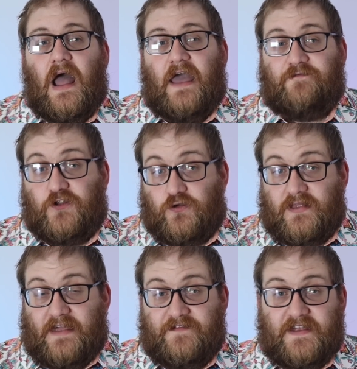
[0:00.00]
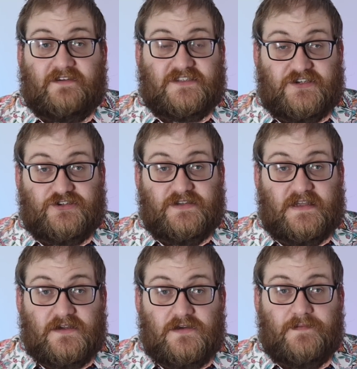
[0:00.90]
If you don't live near a Citroen
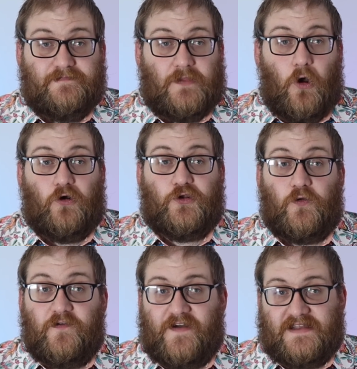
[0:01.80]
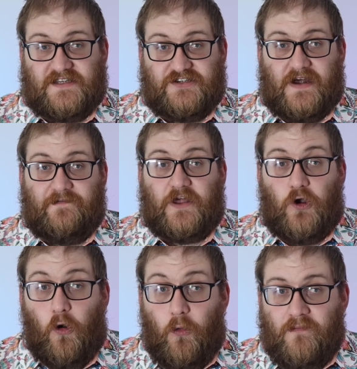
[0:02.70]
dealer, or don't fancy travelling
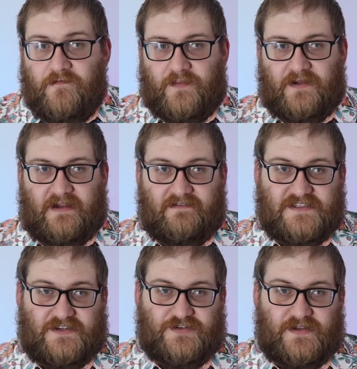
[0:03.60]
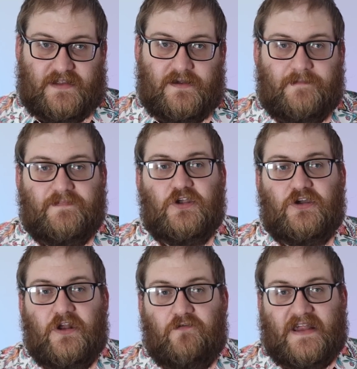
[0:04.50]
home from your nearest Citroen dealer, you
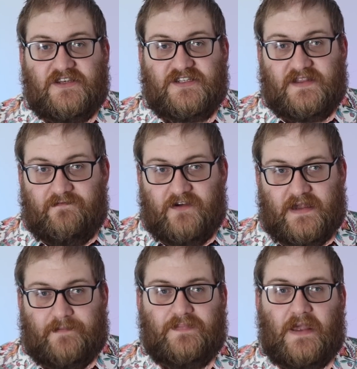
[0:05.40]
can arrange delivery,